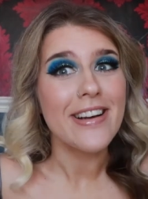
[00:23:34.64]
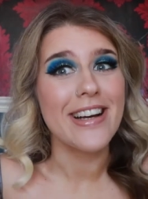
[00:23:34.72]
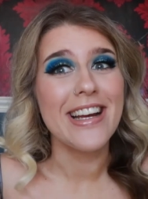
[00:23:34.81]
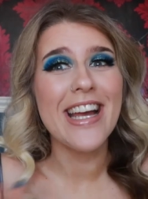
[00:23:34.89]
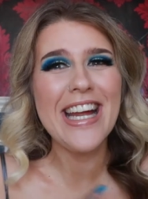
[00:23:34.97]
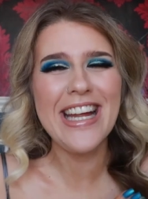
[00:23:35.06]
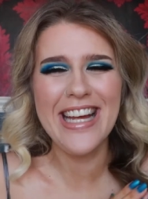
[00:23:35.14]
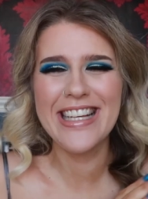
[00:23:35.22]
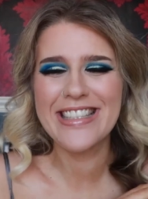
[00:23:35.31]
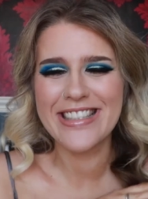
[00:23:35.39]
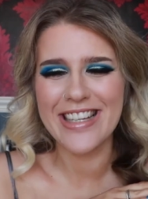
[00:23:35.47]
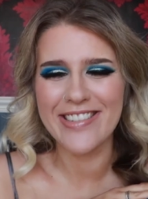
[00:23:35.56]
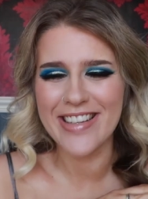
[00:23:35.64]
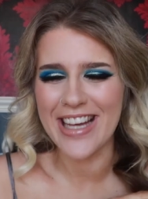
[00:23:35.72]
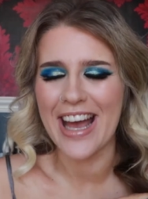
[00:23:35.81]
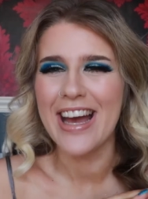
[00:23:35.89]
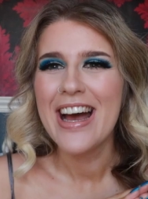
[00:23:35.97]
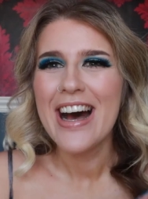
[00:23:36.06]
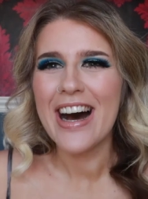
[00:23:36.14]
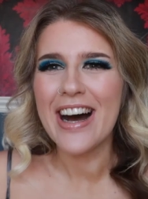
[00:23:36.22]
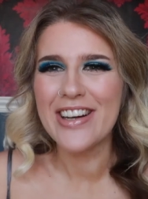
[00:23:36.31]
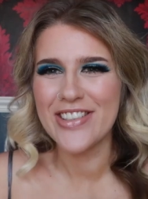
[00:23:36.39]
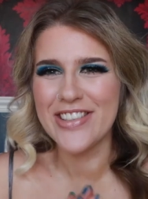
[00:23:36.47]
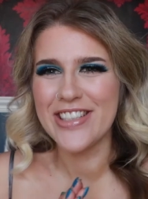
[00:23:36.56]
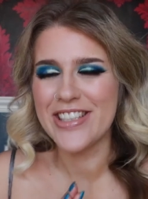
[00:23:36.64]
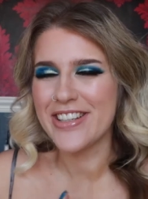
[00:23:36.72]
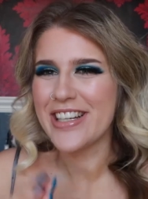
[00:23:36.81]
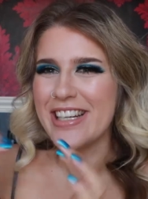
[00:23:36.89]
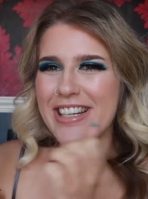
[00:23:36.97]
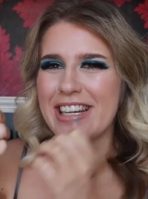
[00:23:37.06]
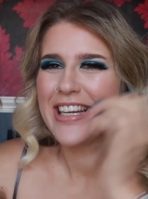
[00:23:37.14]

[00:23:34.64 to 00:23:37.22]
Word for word: okay. So yeah, I hope you enjoyed.